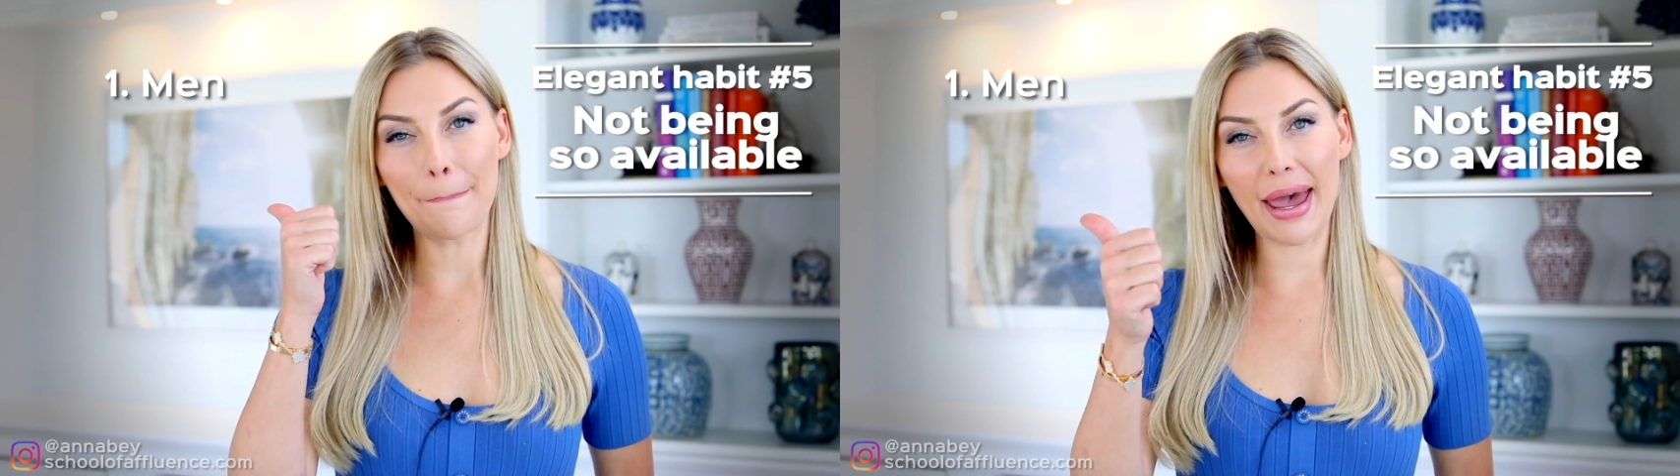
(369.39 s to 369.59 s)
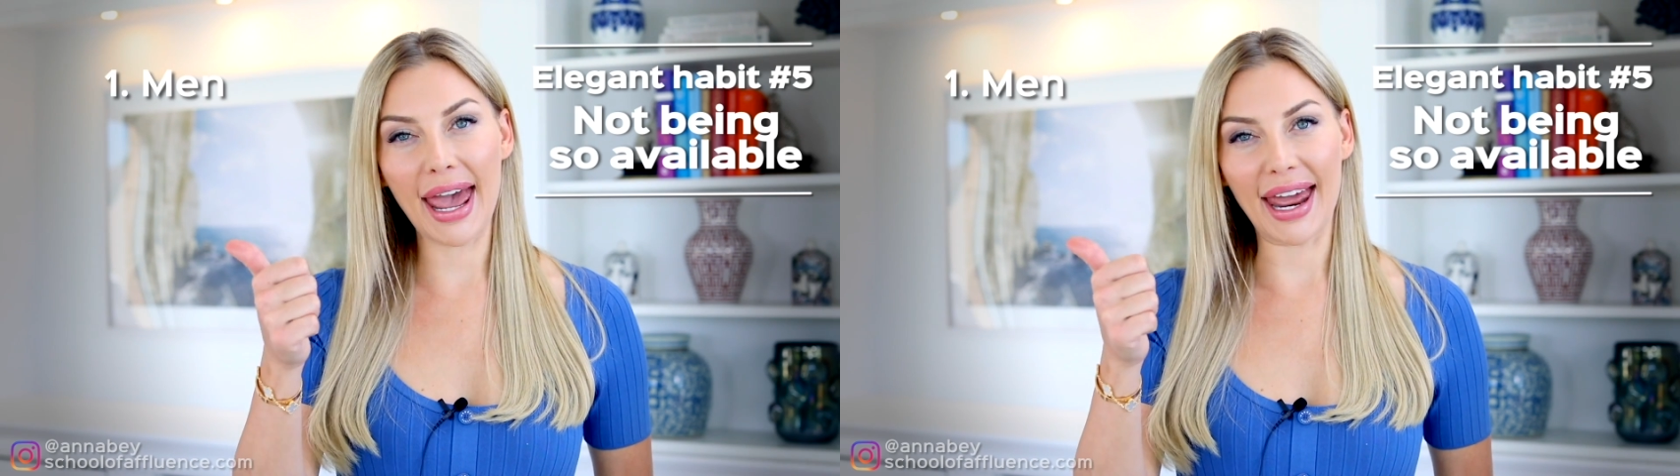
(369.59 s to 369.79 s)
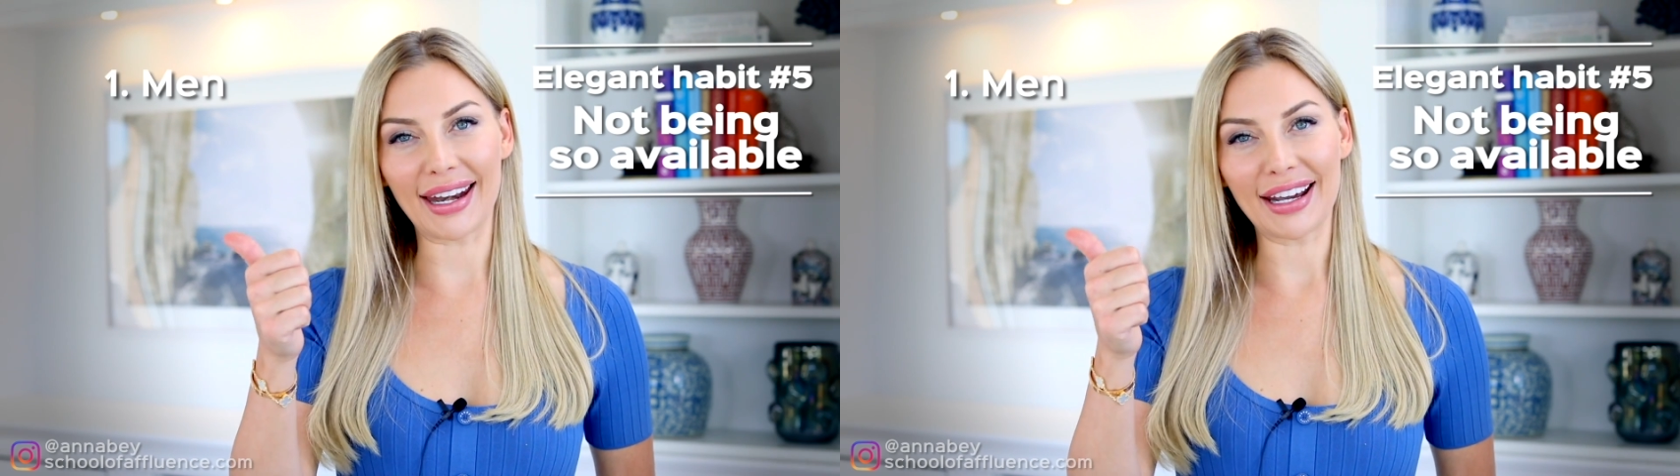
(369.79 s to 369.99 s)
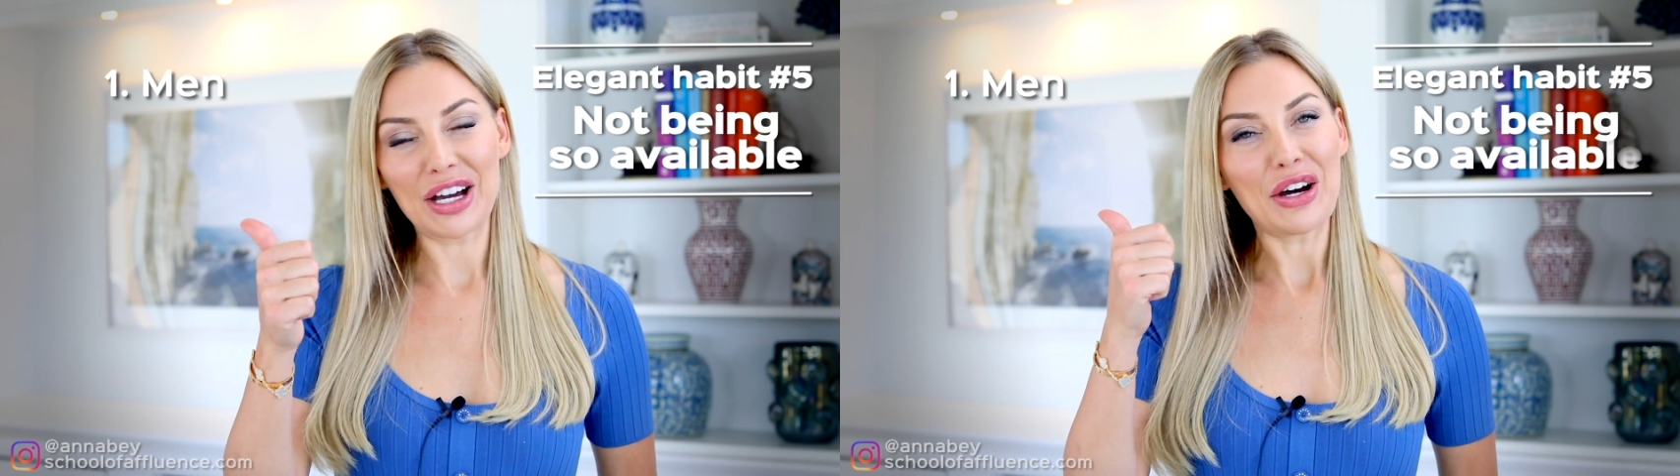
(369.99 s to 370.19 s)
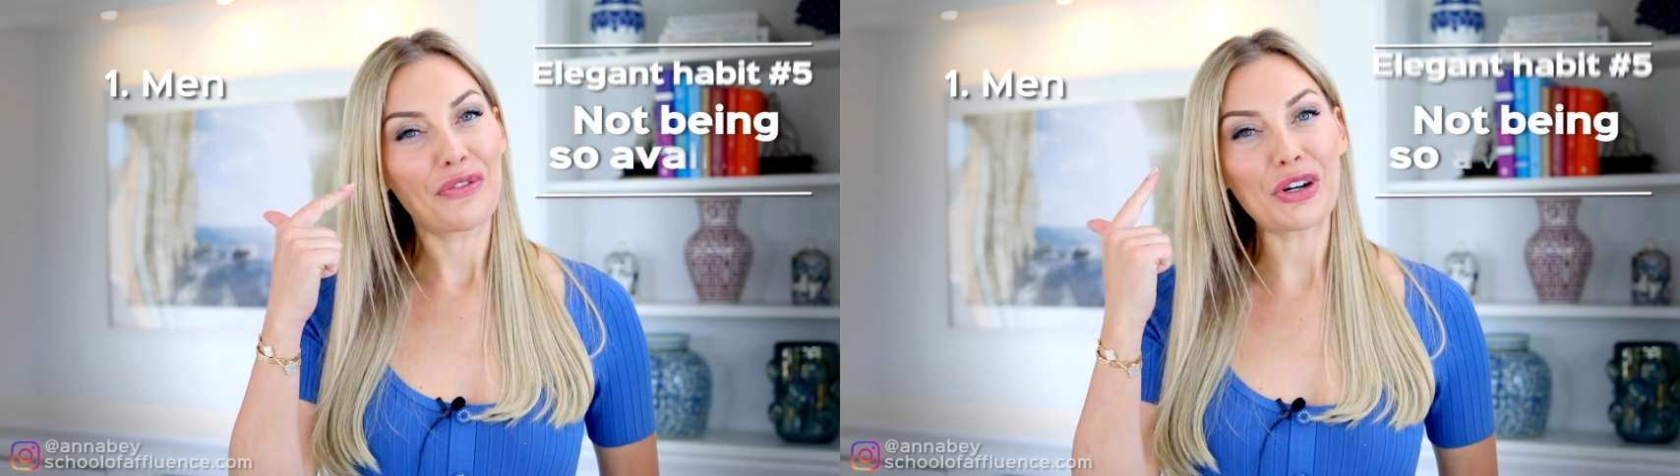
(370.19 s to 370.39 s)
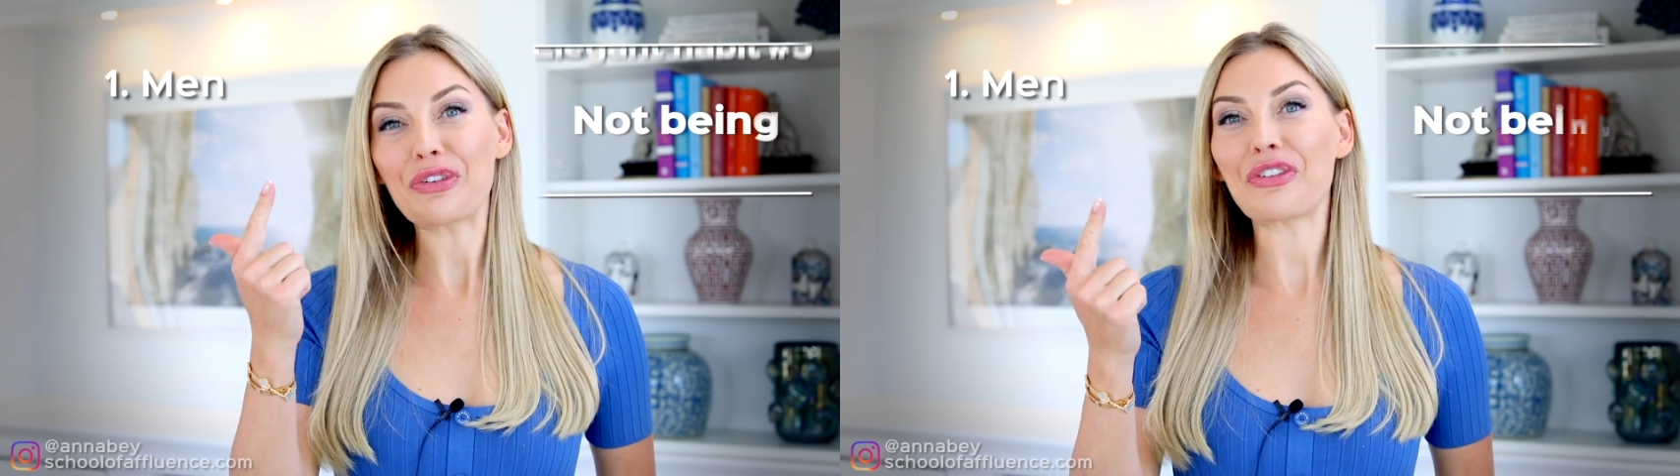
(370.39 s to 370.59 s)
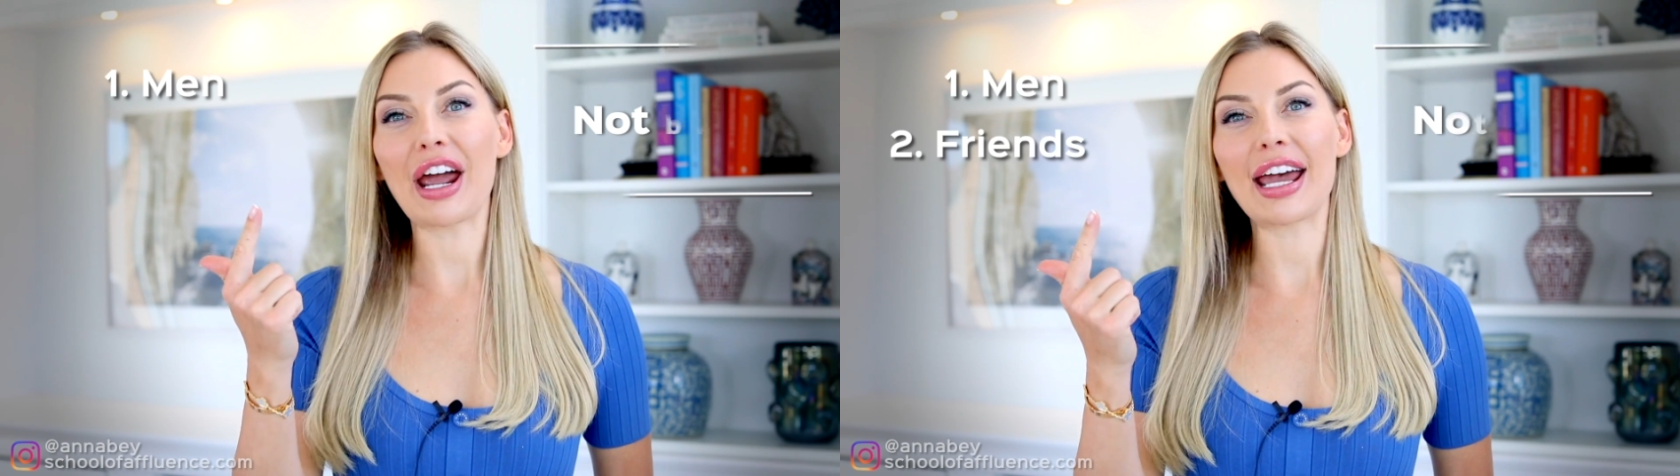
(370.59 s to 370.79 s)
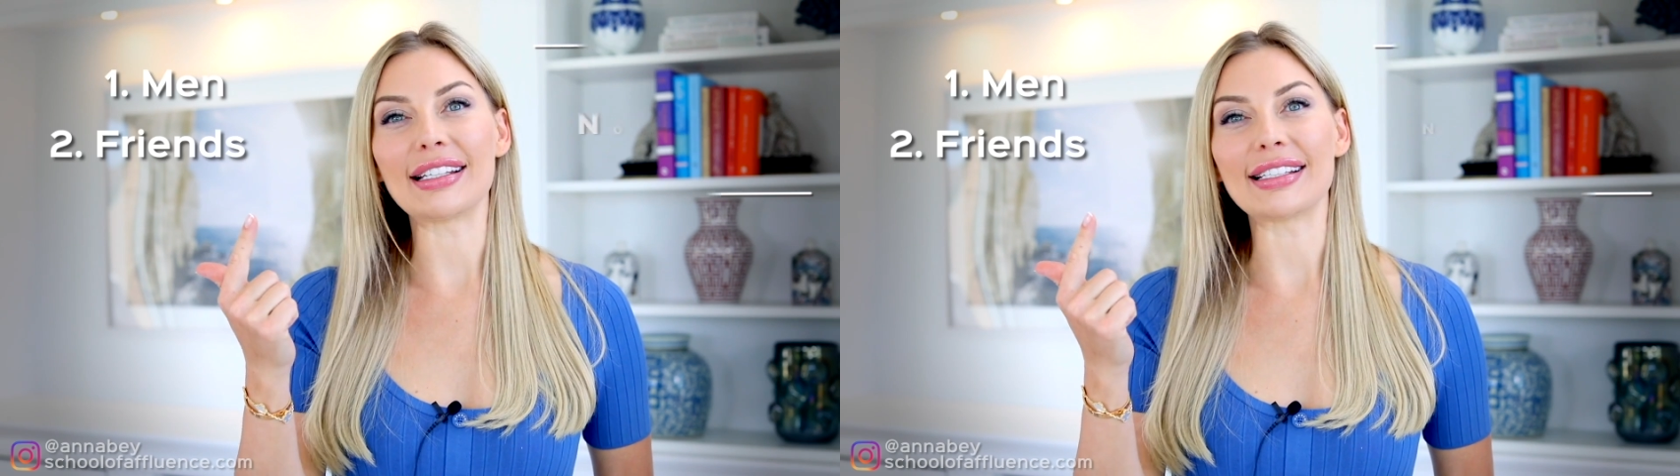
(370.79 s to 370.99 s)
men, for
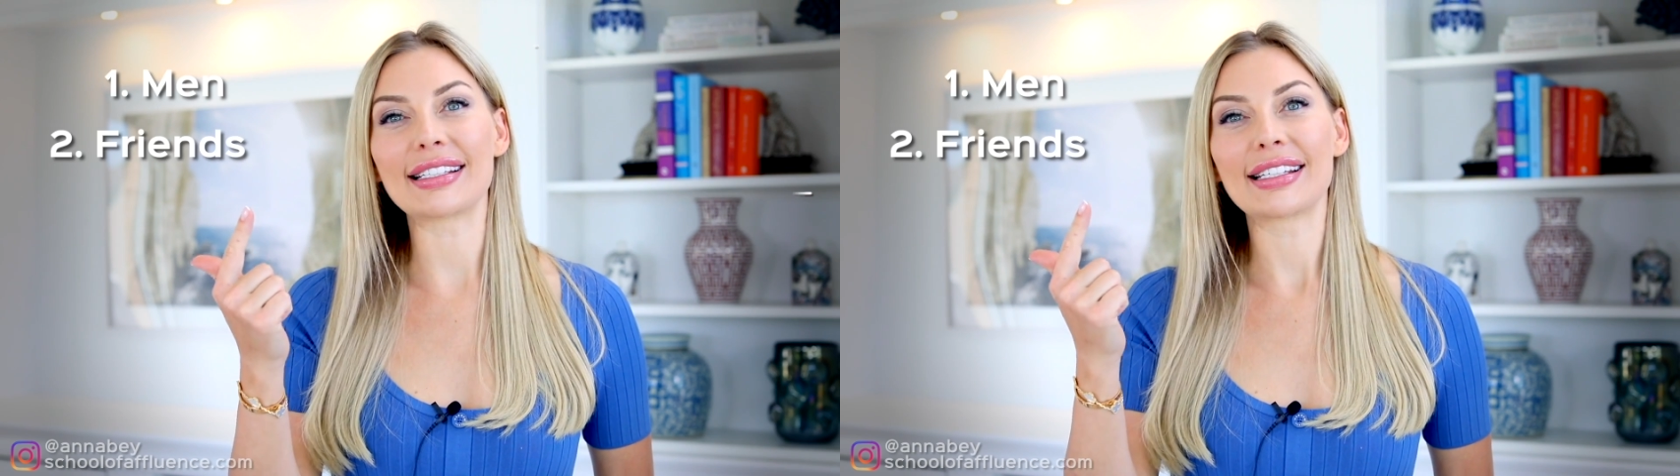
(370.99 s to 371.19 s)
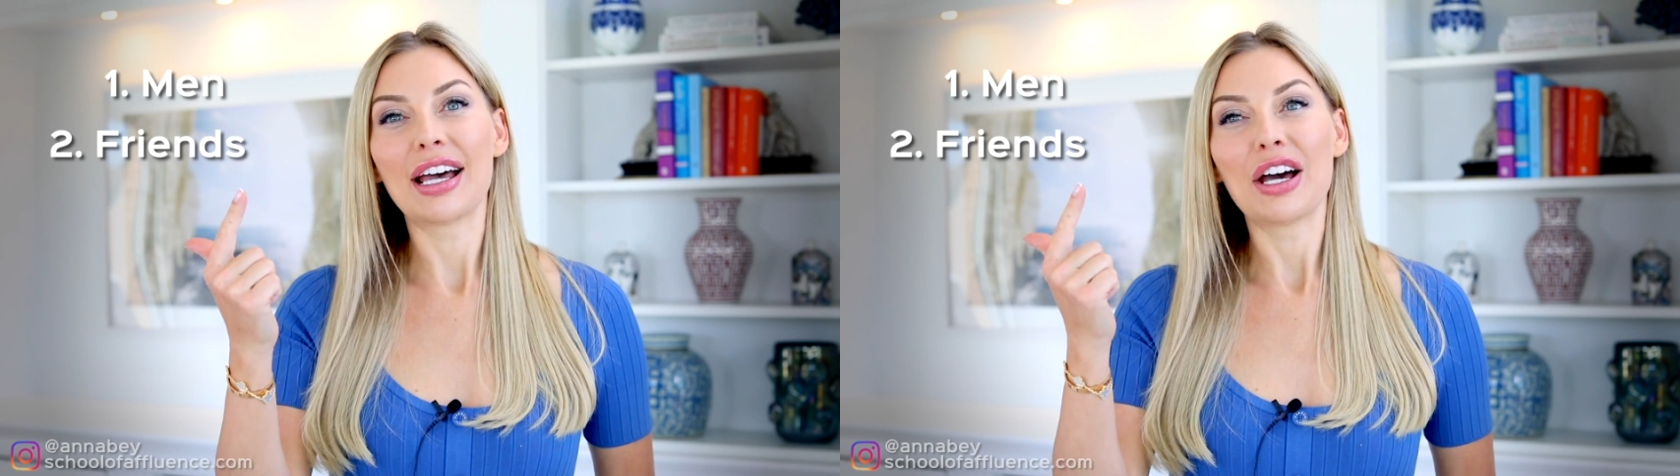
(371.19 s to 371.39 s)
friends,